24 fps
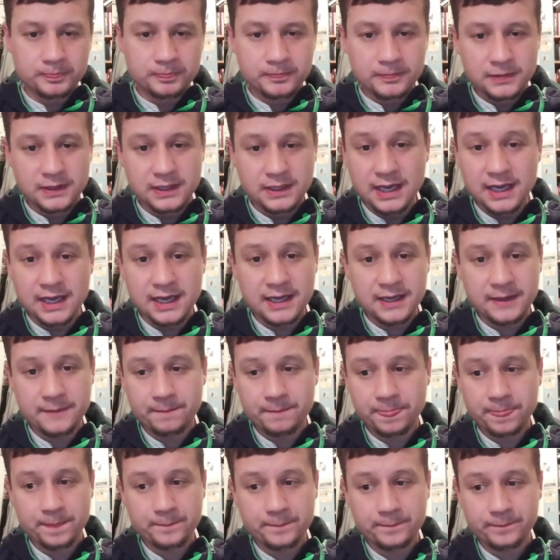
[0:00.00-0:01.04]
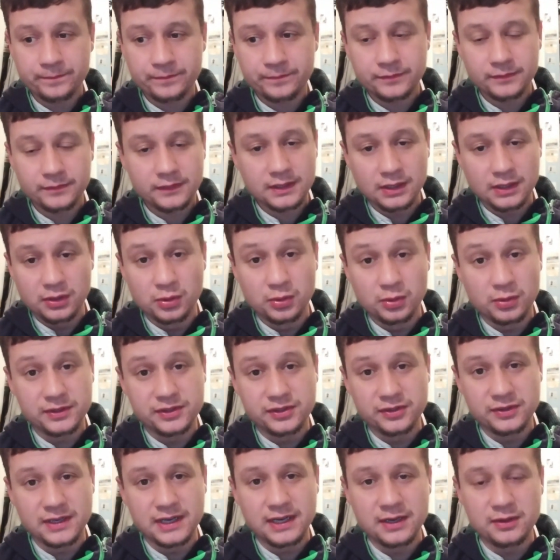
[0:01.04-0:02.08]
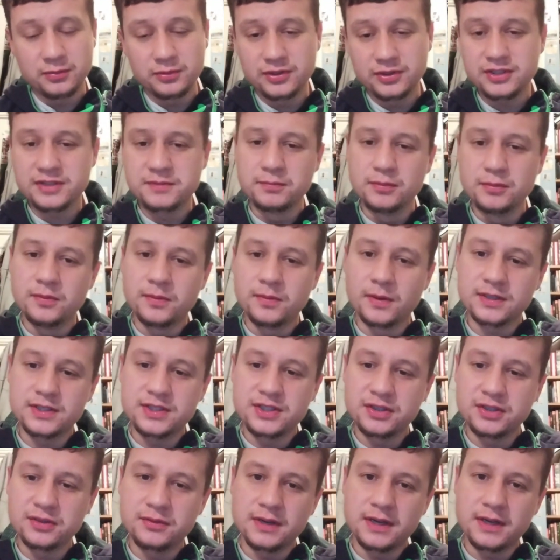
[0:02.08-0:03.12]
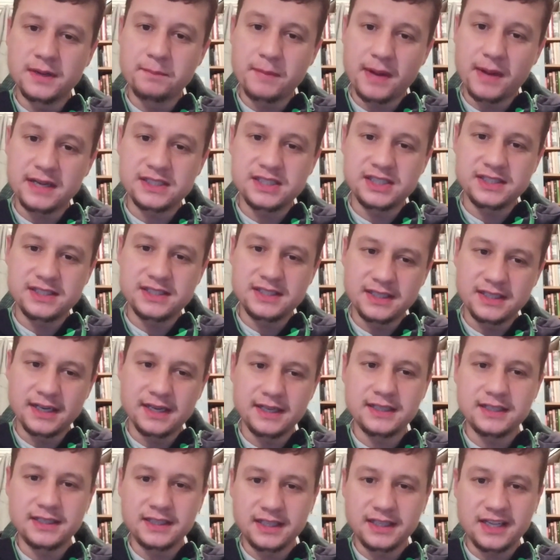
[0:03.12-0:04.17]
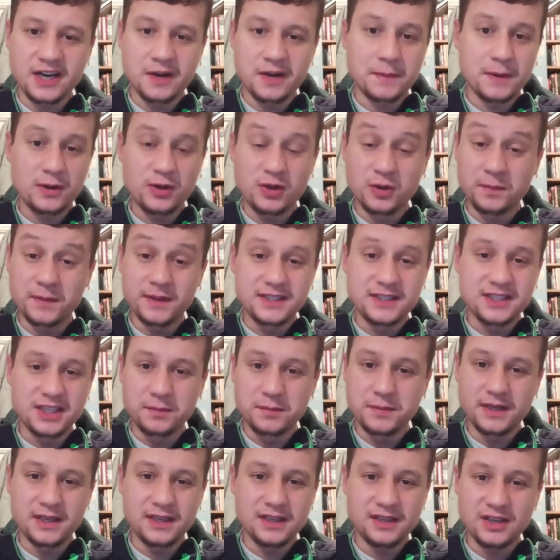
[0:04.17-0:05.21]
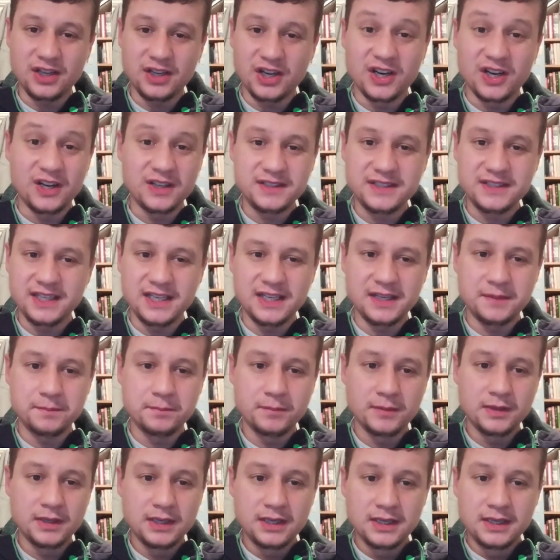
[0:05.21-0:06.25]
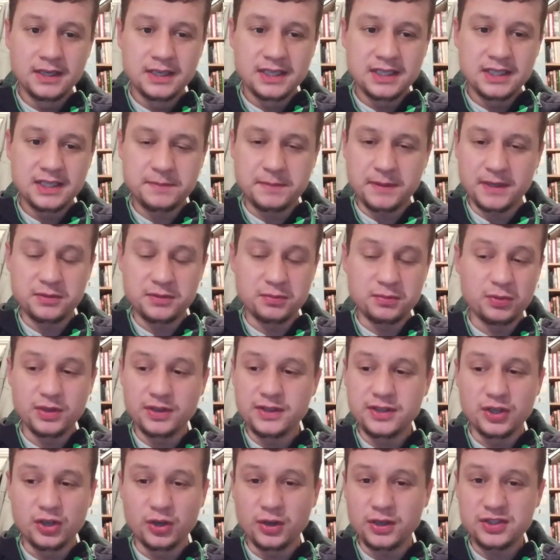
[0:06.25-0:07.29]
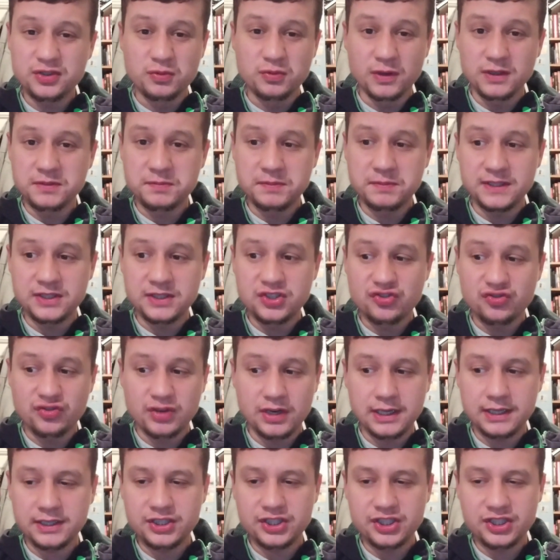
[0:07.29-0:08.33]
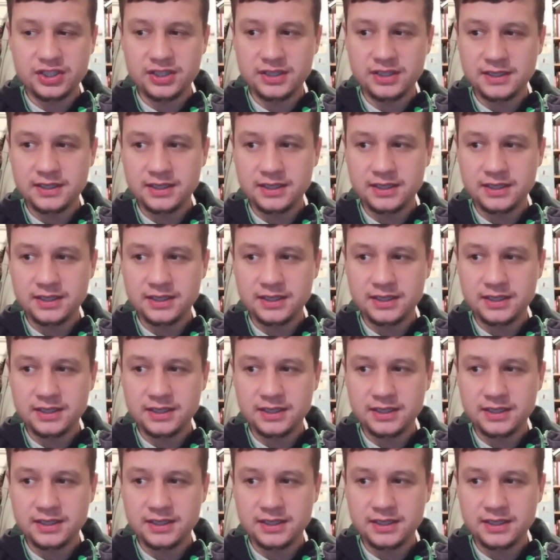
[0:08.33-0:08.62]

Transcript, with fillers: yeah, all we can do now, we'll just move on to uh, Manchester United in the Carabao Cup. It's going to be a hard game, especially with, you know, our squads being stretched.